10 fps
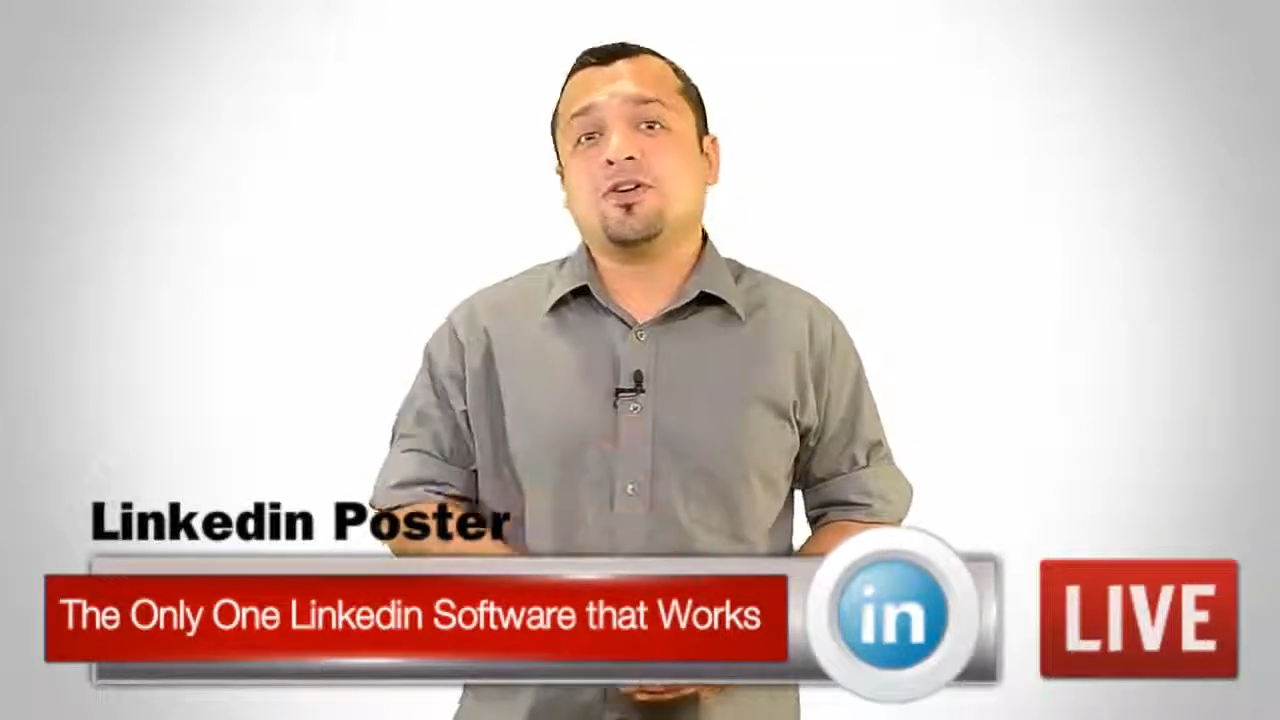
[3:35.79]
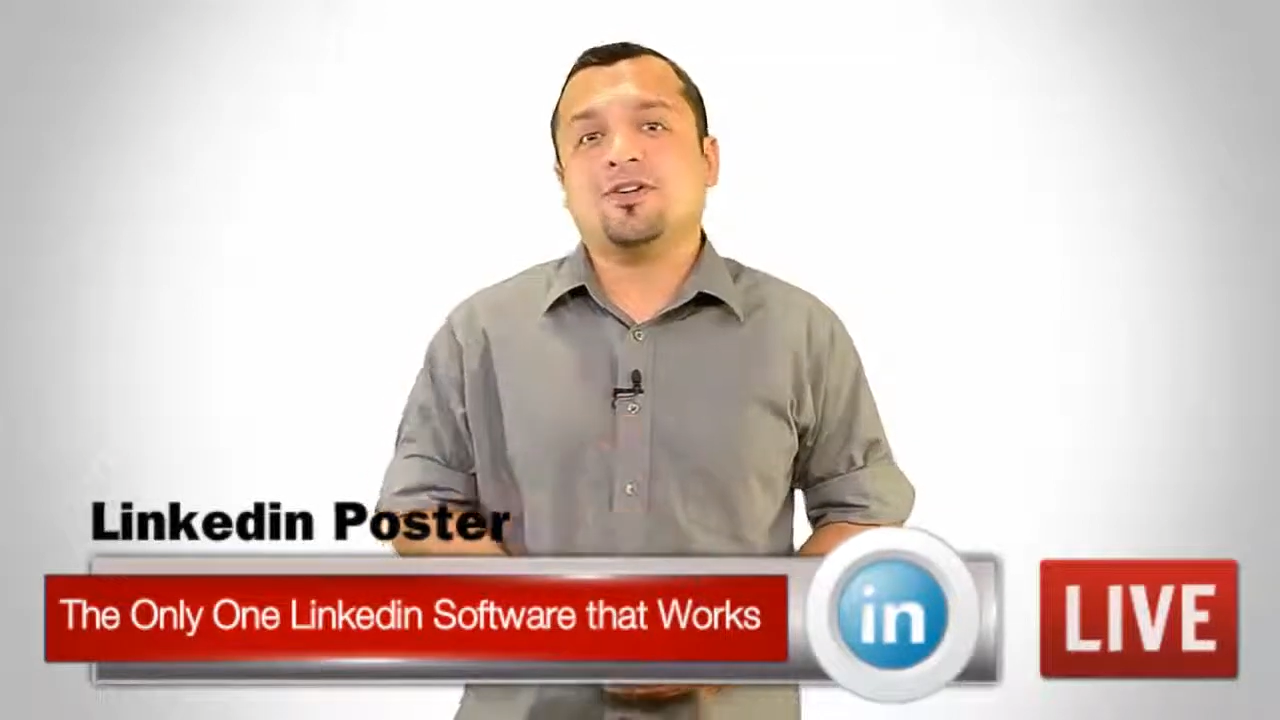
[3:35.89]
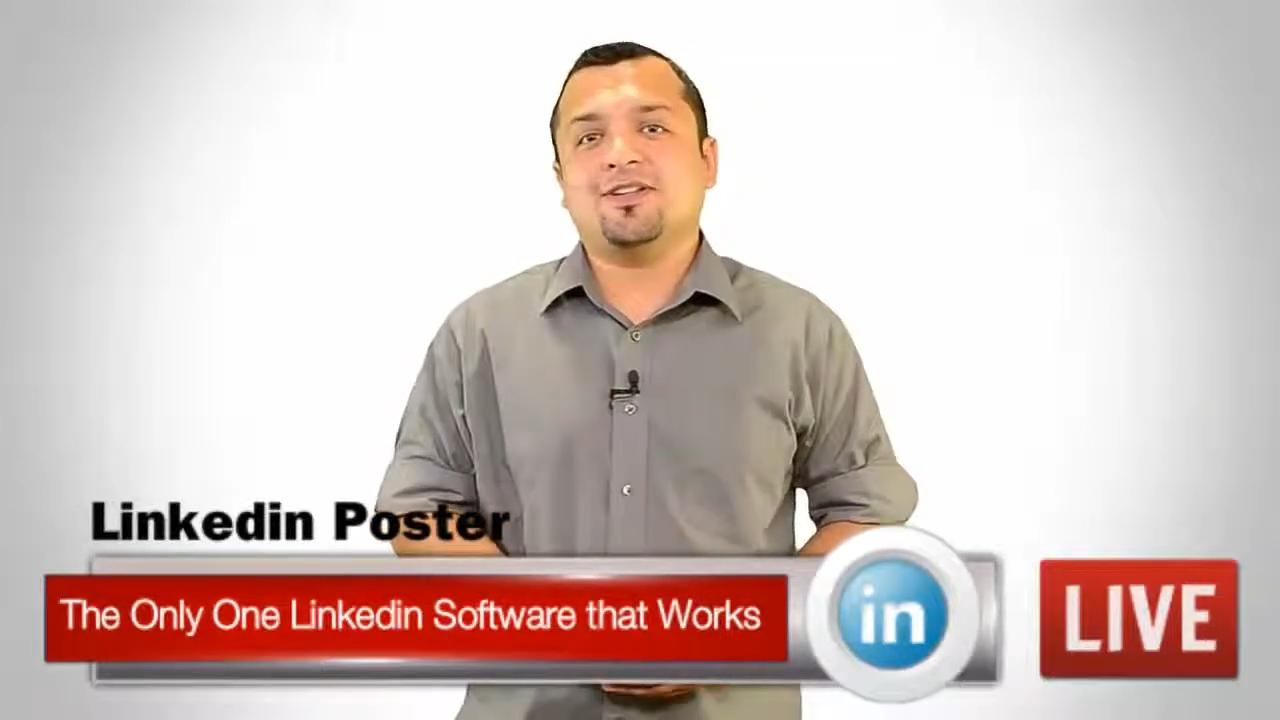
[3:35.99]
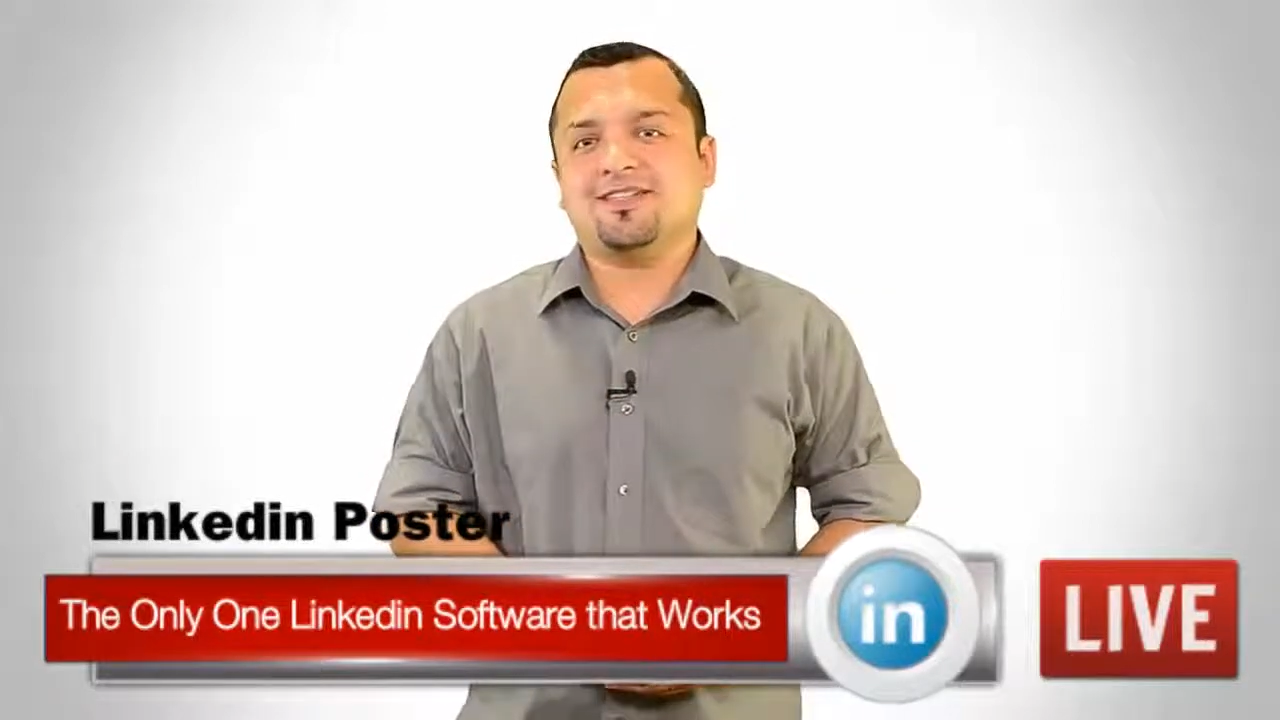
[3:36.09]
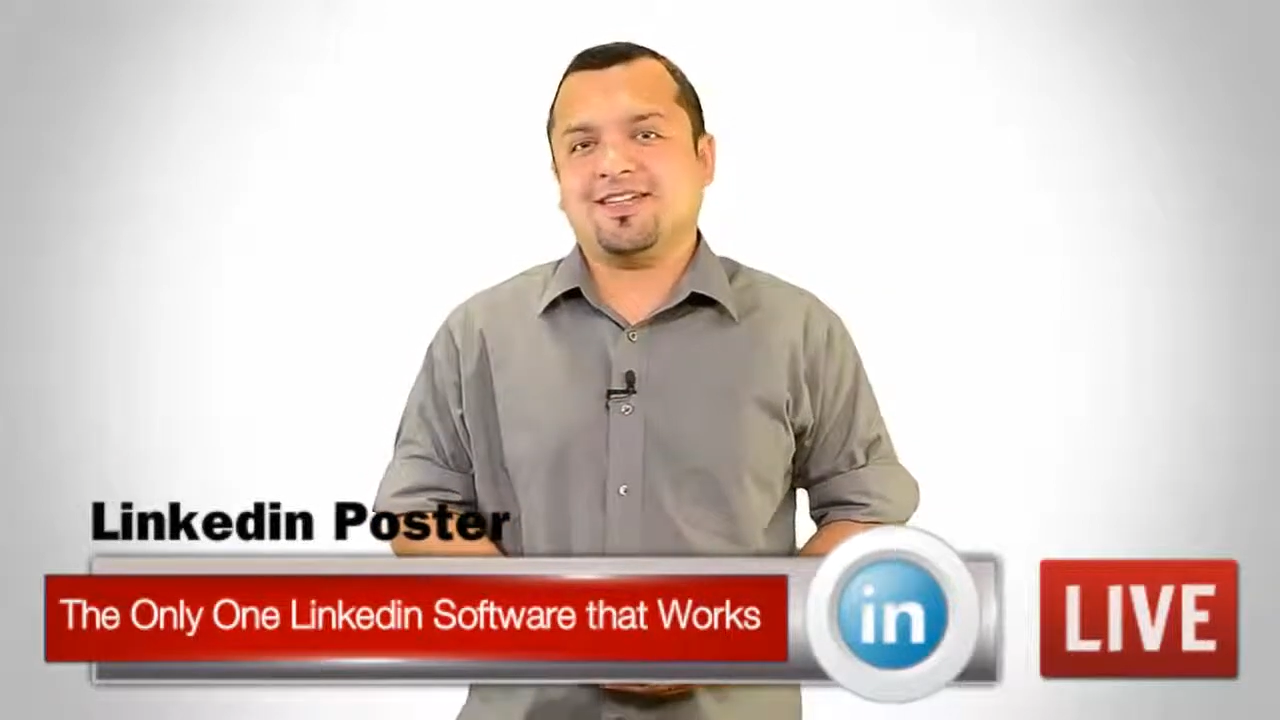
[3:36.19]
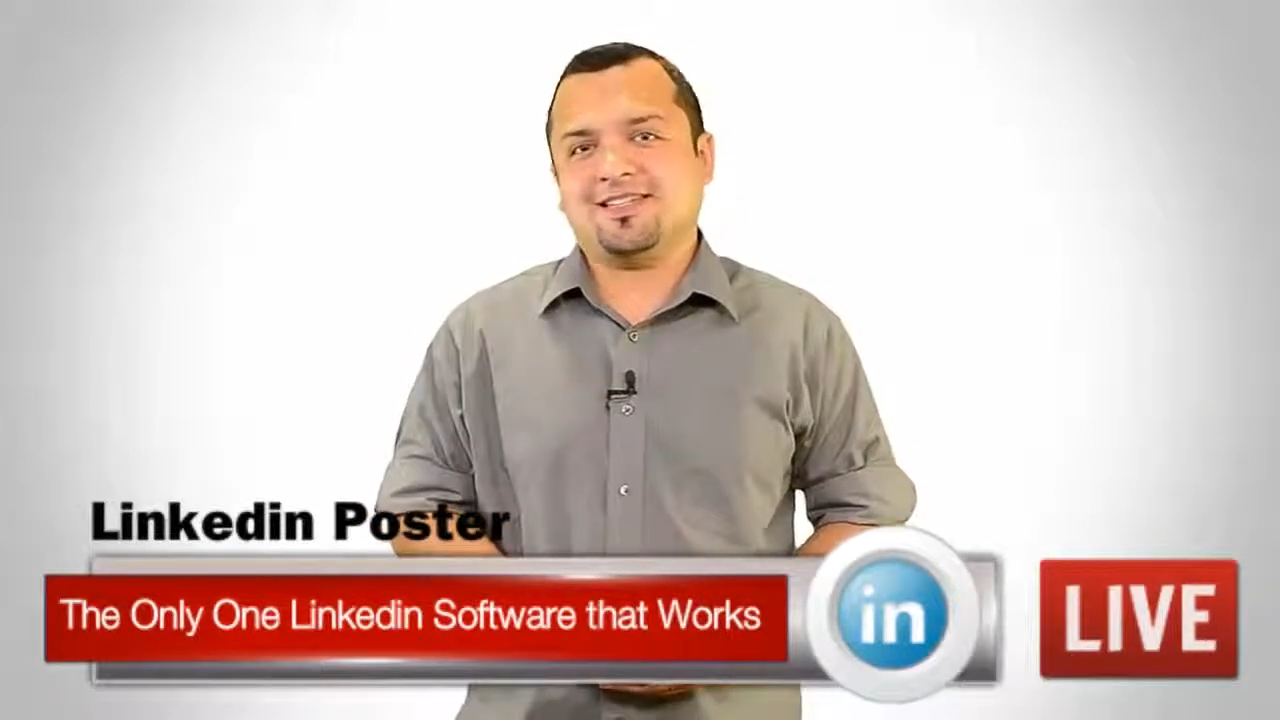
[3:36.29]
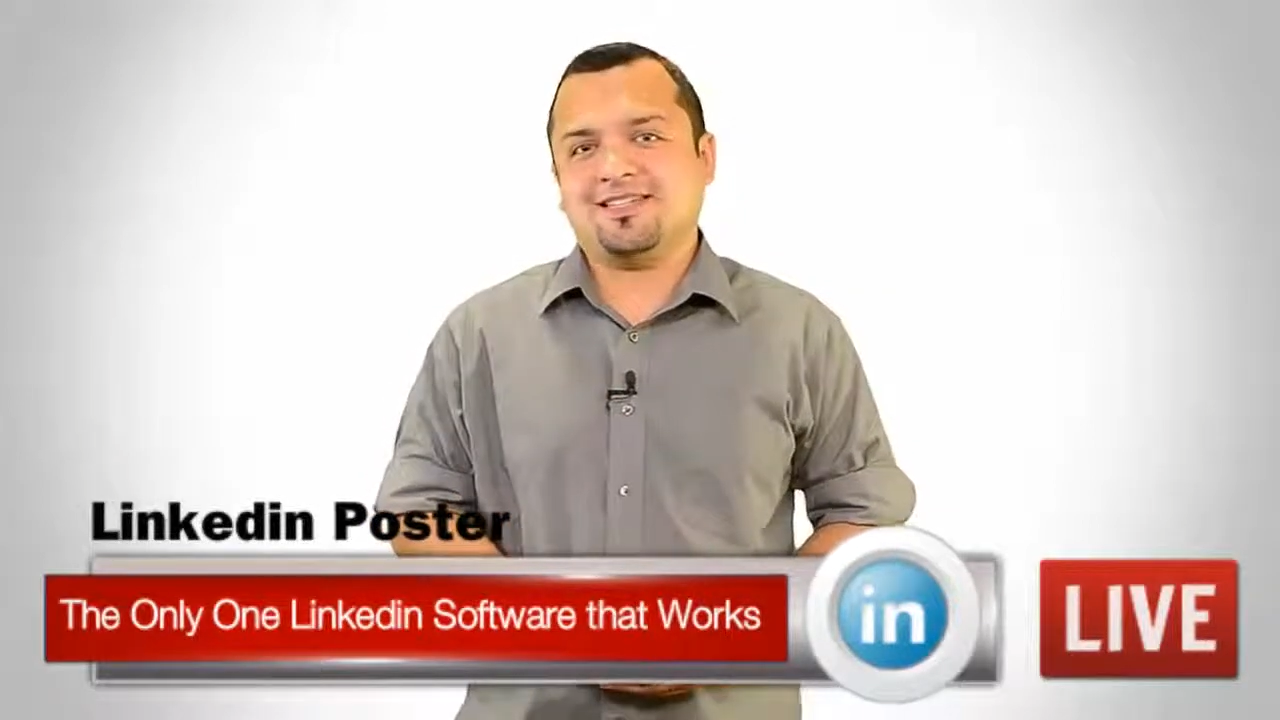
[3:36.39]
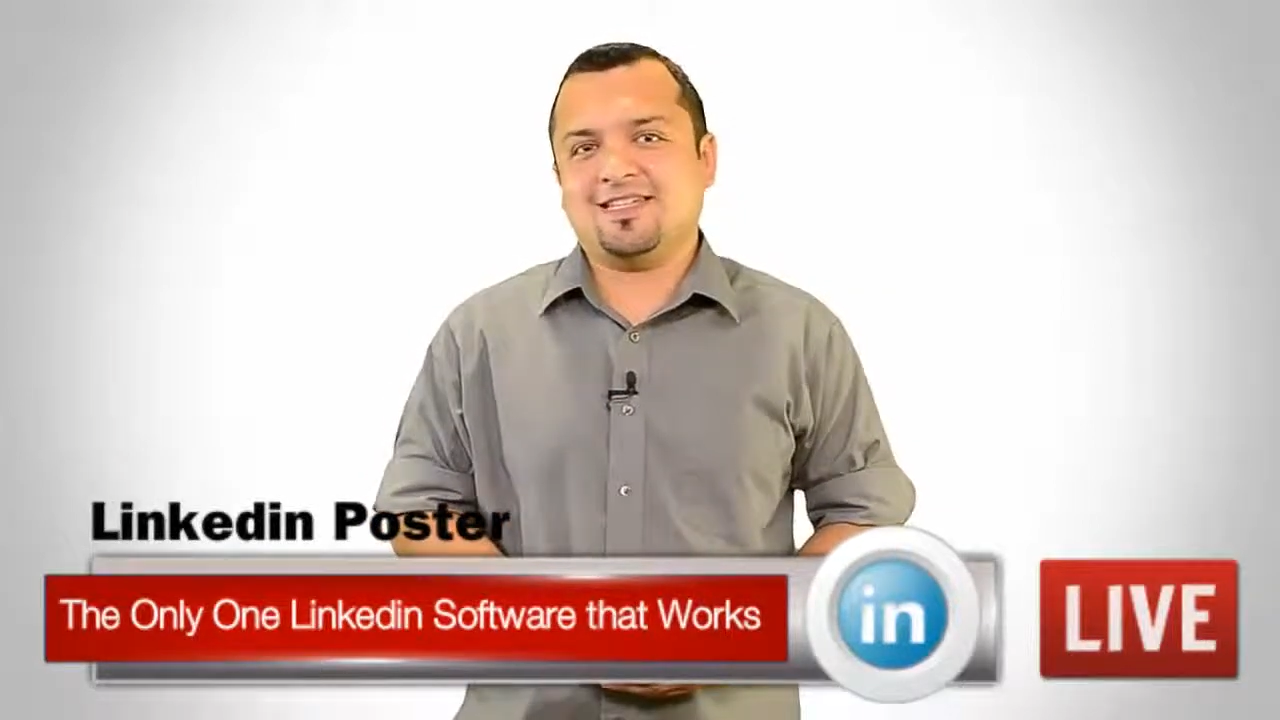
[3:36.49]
contacts